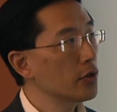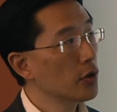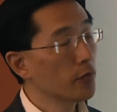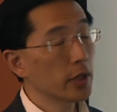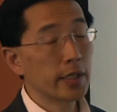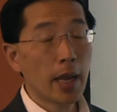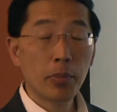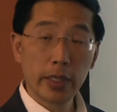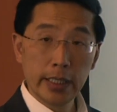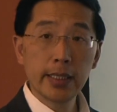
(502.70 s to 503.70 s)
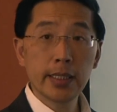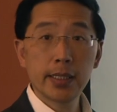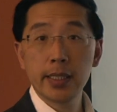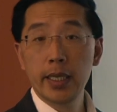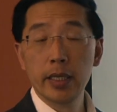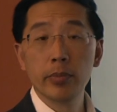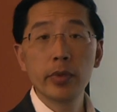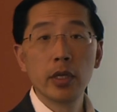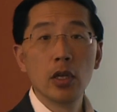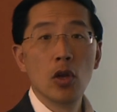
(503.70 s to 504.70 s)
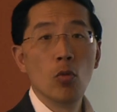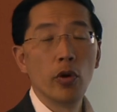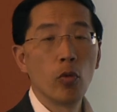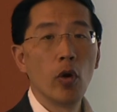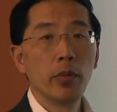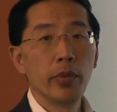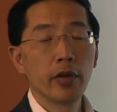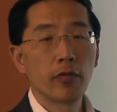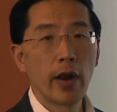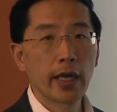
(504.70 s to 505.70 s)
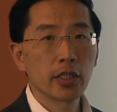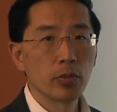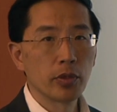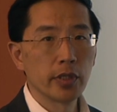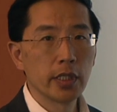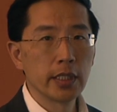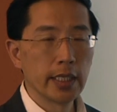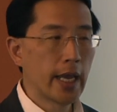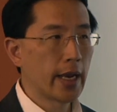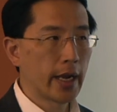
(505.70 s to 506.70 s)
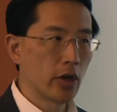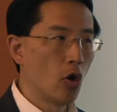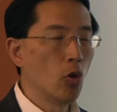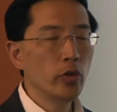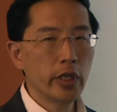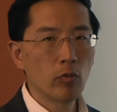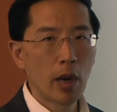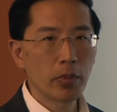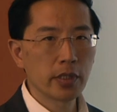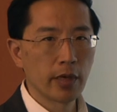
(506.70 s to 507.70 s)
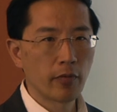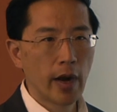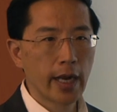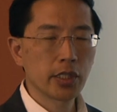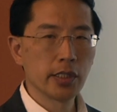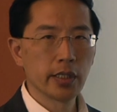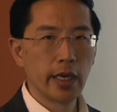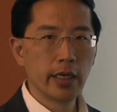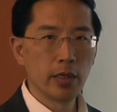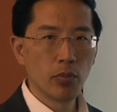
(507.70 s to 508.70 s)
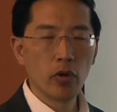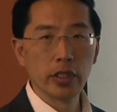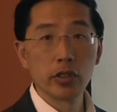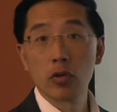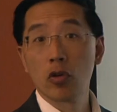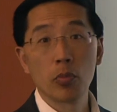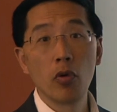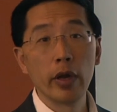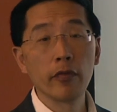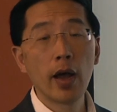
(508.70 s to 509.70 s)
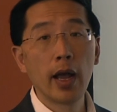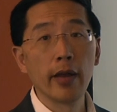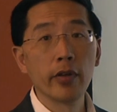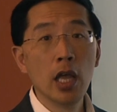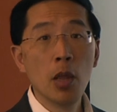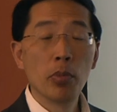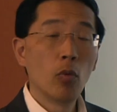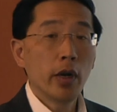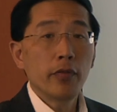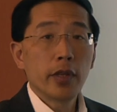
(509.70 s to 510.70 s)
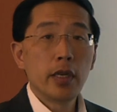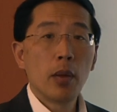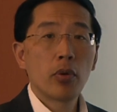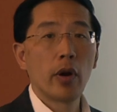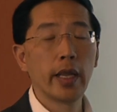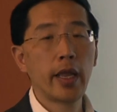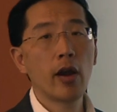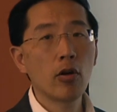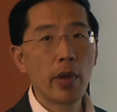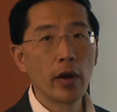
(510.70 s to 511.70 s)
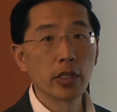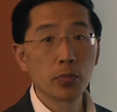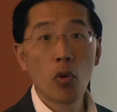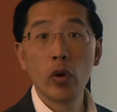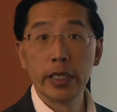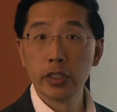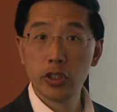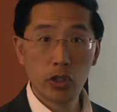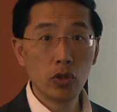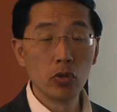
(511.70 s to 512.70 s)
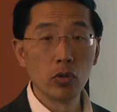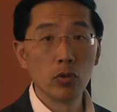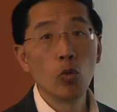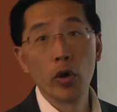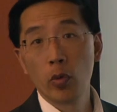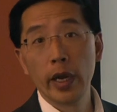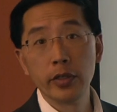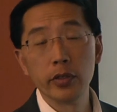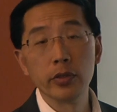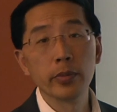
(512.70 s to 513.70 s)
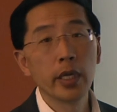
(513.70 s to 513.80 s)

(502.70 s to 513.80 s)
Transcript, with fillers: So for example, in this scheme, with 1 bit of fractional precision. Again, I can only represent fractions that end in 0.0 or 0.5. But what if the number I care about is 0.2? What do I do?